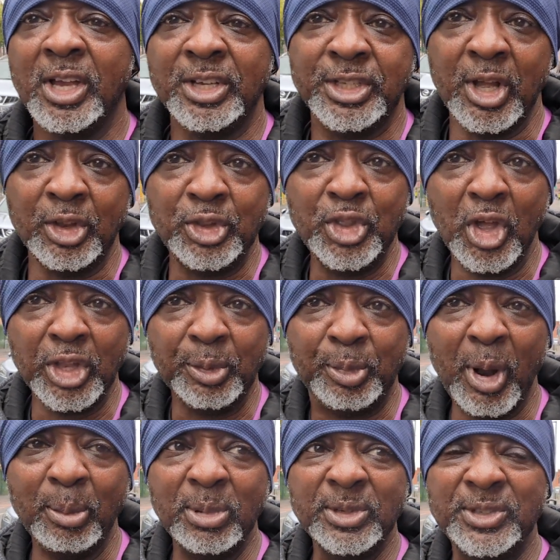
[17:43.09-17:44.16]
Because the
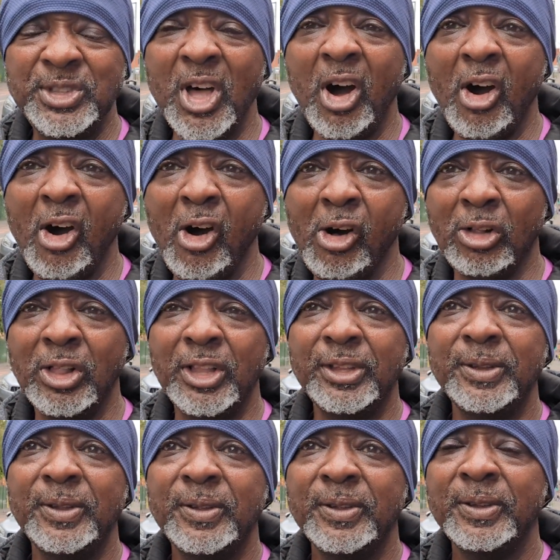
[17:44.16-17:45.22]
problem is not all
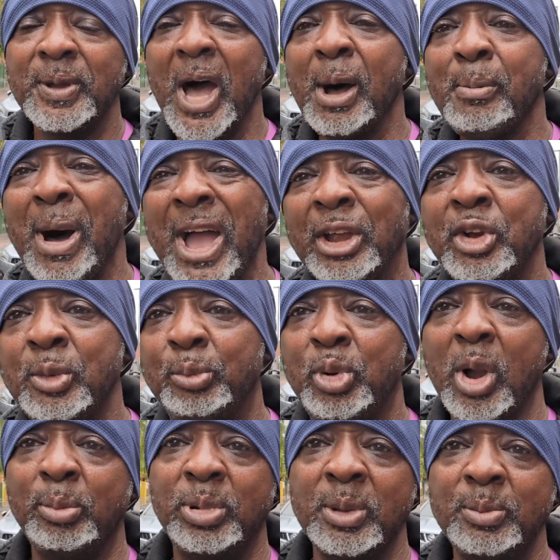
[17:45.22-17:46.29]
a migrant
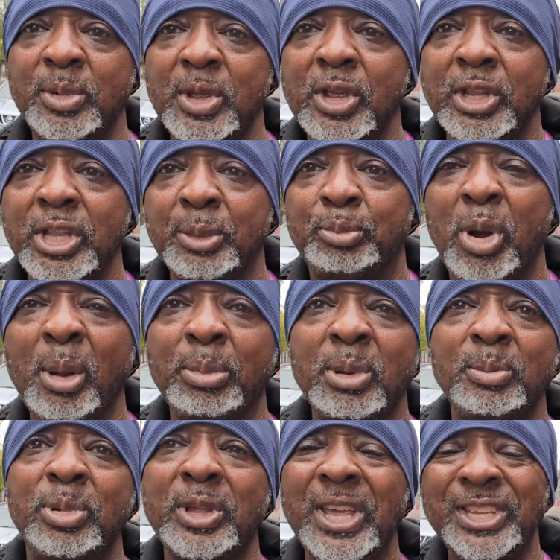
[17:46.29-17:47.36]
problem. The
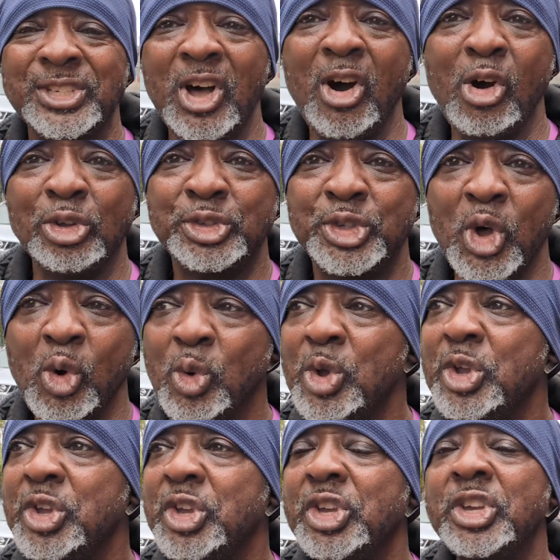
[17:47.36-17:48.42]
problem is also
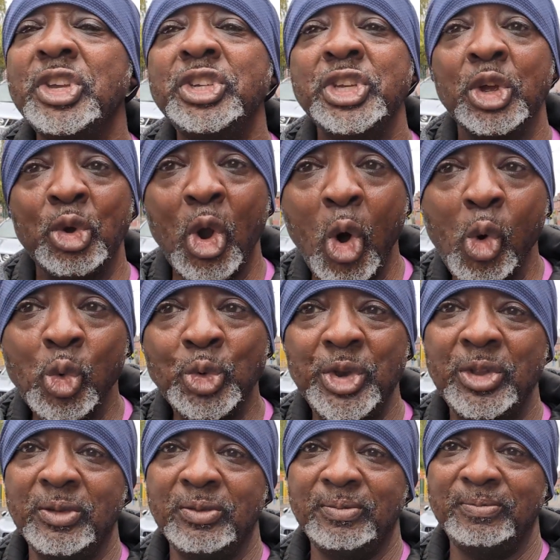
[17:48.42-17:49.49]
your own